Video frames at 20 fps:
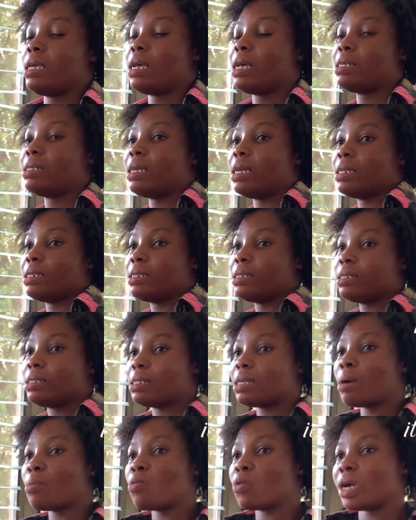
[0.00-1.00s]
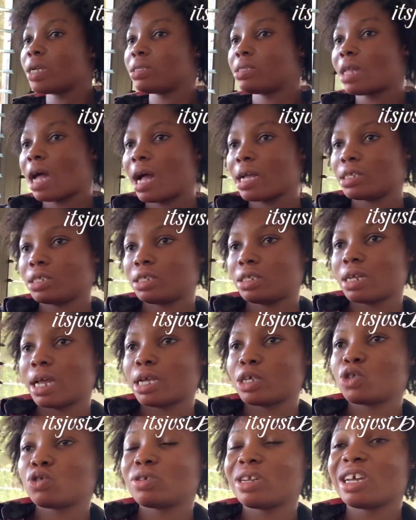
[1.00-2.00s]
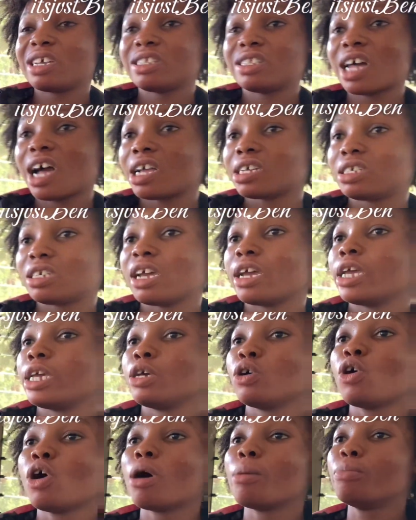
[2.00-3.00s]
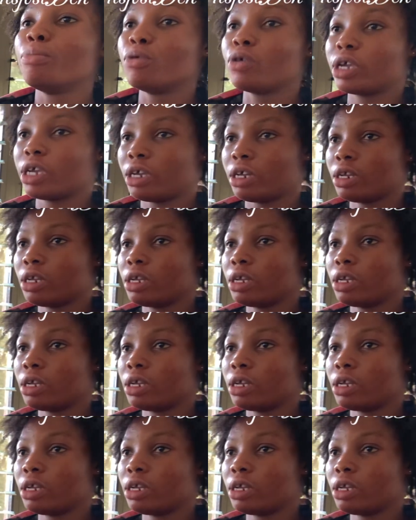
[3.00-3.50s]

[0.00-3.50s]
Yes, and someone touched. A student touched, and he got broken.